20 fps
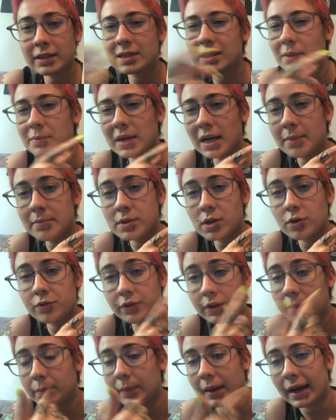Sometimes I'll
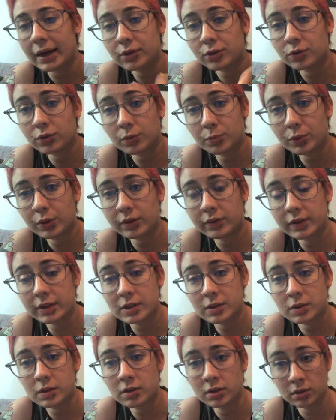flip back through the
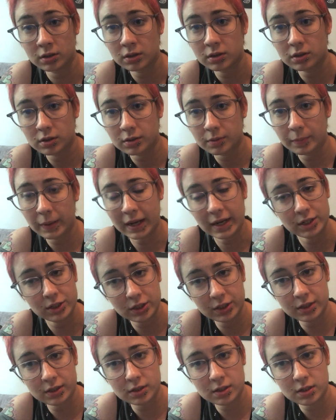previous
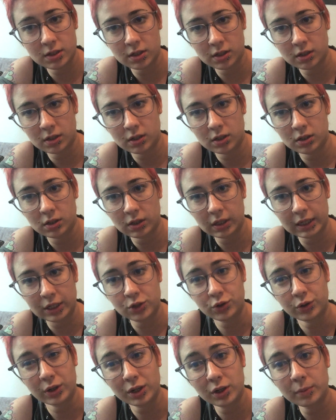pages to like
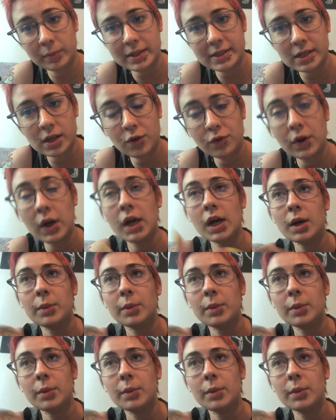trigger myself,